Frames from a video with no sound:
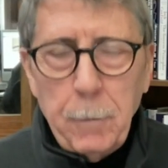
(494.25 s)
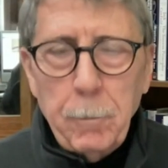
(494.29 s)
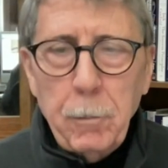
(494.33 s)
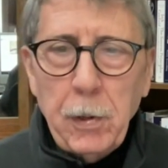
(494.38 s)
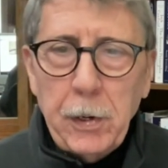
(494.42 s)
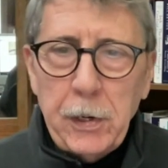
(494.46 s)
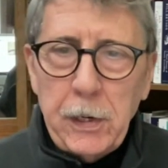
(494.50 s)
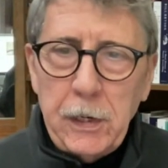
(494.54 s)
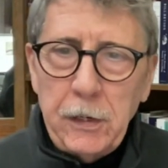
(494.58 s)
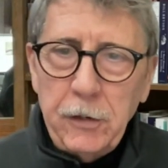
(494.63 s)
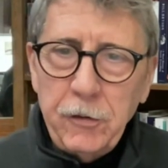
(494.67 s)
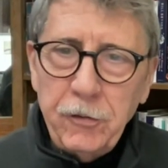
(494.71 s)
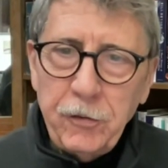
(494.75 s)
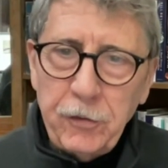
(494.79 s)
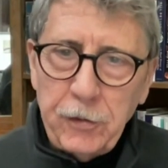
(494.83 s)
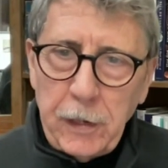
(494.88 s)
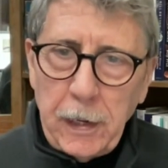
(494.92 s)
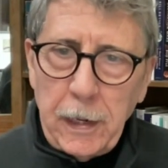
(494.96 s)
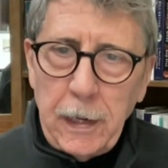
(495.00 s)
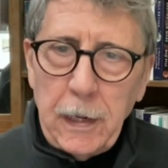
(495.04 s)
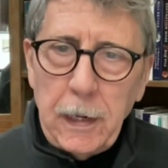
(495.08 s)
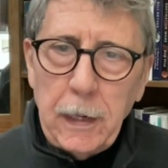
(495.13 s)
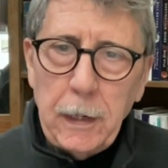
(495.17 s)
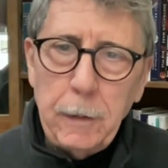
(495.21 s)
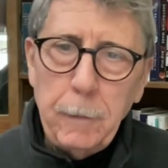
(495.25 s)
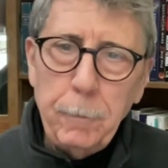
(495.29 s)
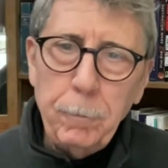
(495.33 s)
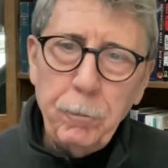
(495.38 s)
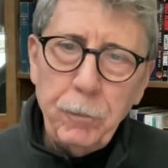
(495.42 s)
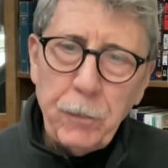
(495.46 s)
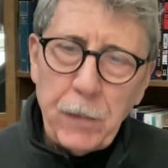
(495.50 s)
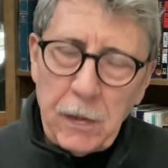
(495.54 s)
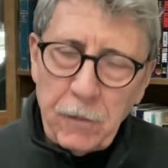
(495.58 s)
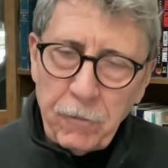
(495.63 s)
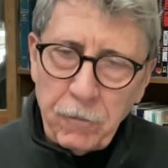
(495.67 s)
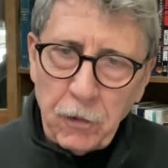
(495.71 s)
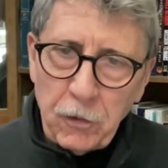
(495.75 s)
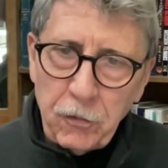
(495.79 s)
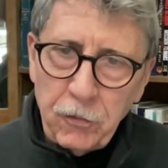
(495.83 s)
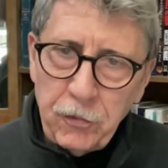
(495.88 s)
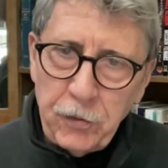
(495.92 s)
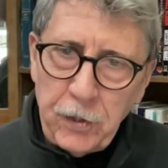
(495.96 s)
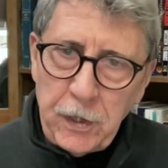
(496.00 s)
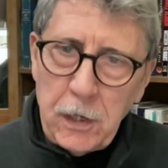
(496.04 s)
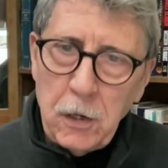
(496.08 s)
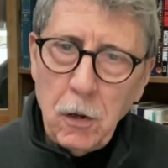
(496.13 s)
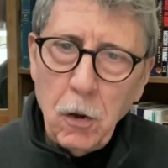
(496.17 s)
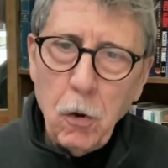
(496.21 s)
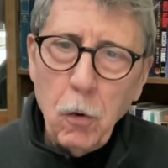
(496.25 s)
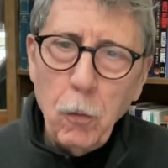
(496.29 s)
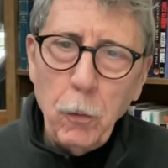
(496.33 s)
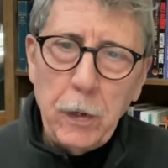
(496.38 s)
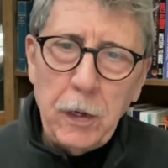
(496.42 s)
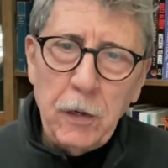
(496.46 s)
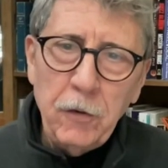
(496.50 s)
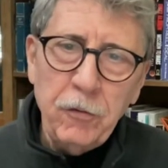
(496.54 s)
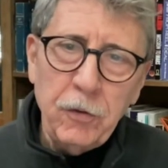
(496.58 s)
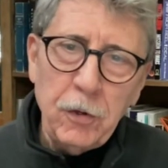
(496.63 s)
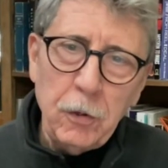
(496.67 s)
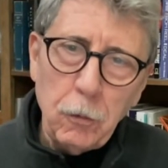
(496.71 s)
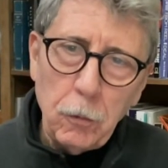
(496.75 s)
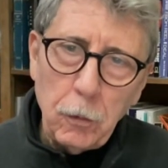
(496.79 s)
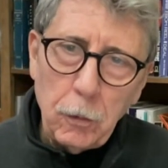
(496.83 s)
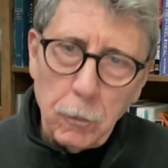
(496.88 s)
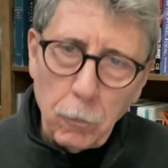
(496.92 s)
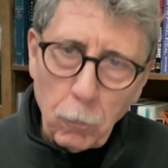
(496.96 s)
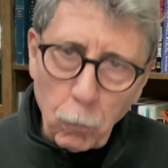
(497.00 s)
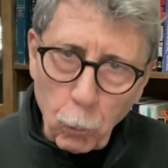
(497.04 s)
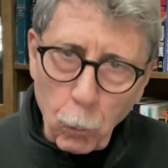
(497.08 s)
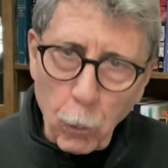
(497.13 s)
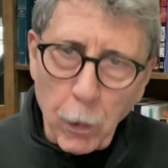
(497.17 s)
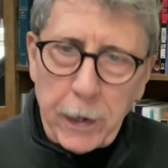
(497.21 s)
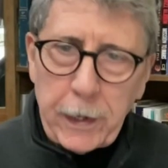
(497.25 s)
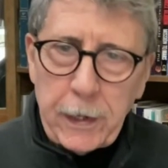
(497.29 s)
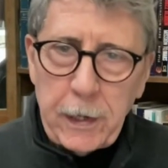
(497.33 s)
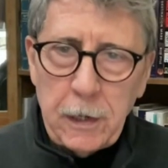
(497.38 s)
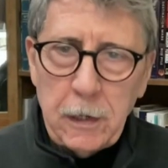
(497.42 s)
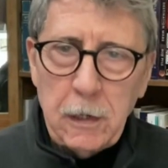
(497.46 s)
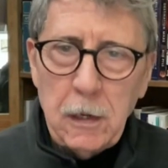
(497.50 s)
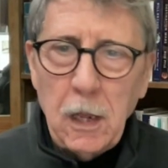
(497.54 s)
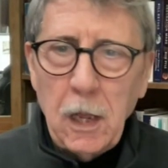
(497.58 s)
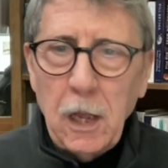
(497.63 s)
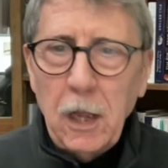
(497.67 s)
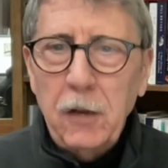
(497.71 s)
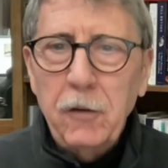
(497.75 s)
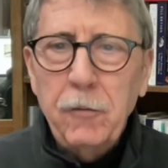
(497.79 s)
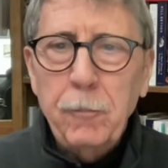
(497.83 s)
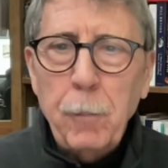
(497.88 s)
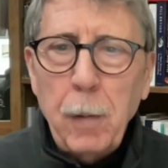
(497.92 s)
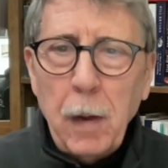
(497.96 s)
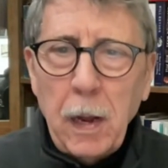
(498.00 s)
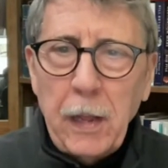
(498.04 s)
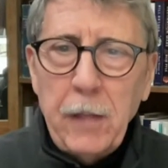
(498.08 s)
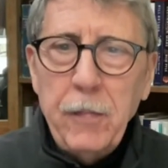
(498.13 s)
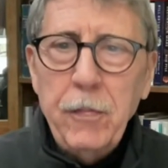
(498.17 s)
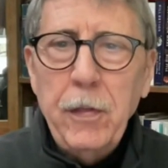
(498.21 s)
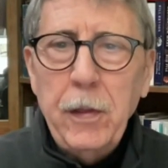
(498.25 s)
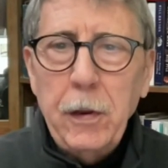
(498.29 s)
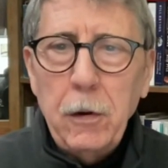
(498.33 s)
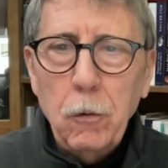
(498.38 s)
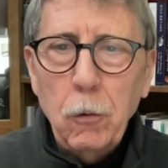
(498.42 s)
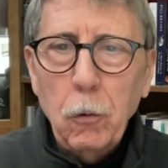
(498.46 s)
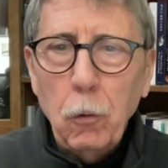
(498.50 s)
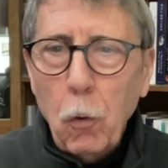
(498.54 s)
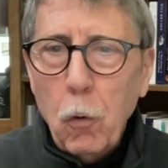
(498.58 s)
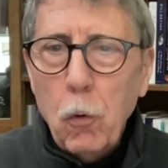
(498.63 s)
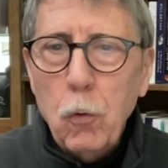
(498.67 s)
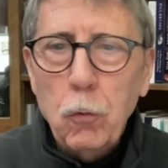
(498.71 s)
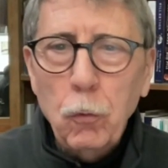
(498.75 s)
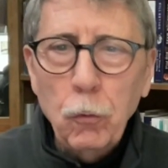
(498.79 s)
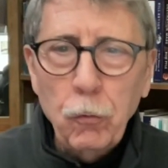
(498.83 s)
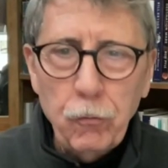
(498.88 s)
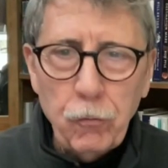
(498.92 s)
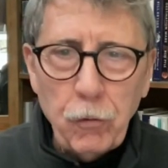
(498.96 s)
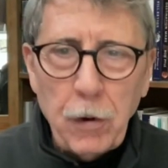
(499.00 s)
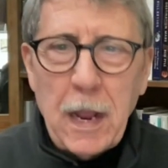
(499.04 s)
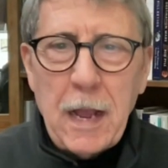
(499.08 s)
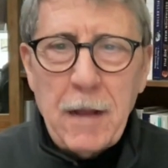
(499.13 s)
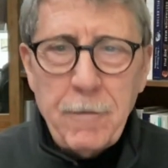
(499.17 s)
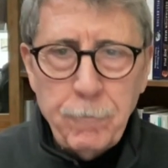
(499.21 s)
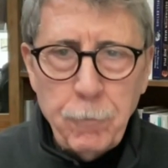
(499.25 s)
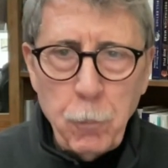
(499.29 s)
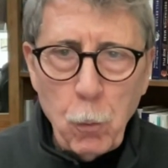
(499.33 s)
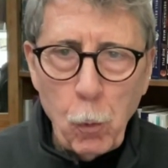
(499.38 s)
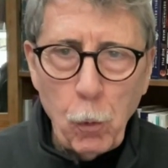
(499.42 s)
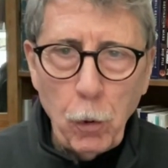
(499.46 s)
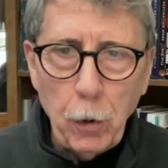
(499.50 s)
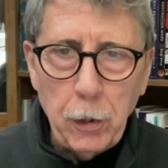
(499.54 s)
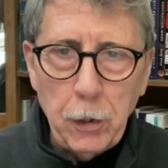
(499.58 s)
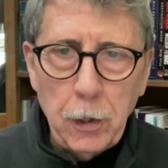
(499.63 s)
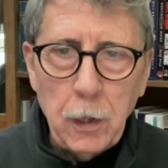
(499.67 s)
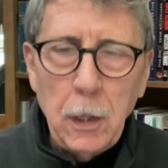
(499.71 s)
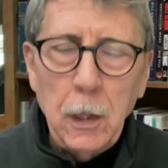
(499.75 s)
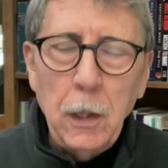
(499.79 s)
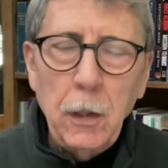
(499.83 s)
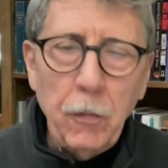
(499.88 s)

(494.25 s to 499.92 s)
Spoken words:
But instead, if a CO isn't recognized by their local draft board,